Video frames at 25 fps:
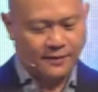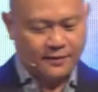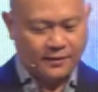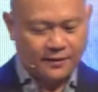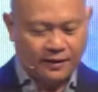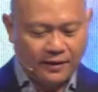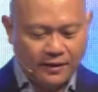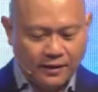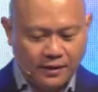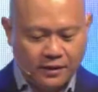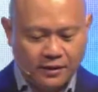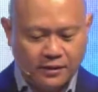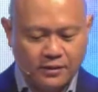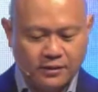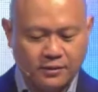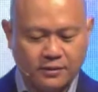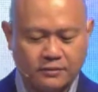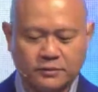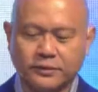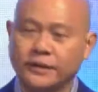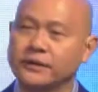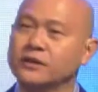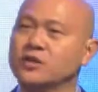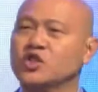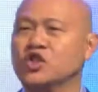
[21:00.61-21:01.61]
or
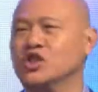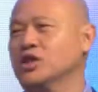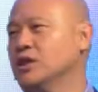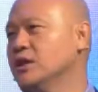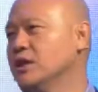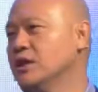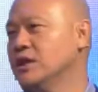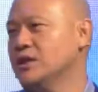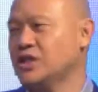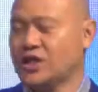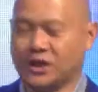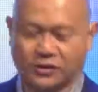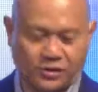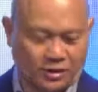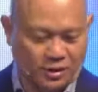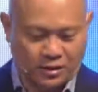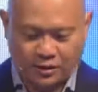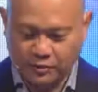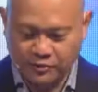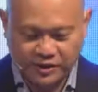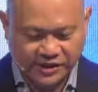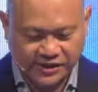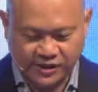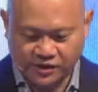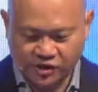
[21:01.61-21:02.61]
that the church has
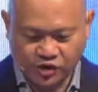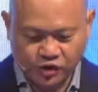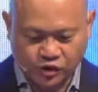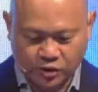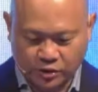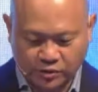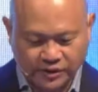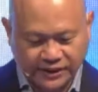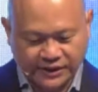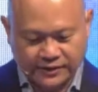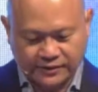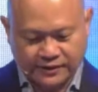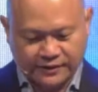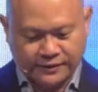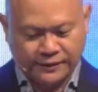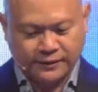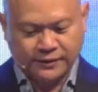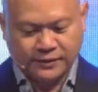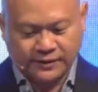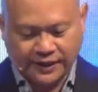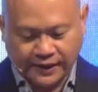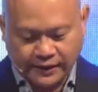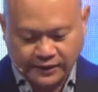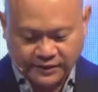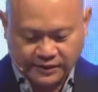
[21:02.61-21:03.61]
always historically
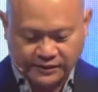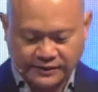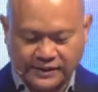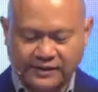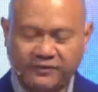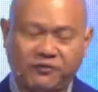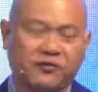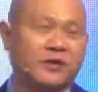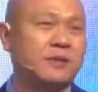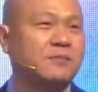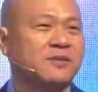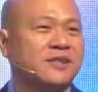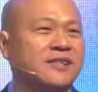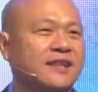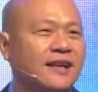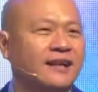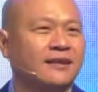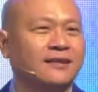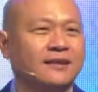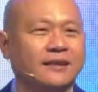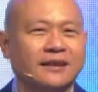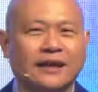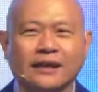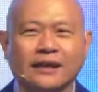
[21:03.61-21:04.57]
taken a firm stand against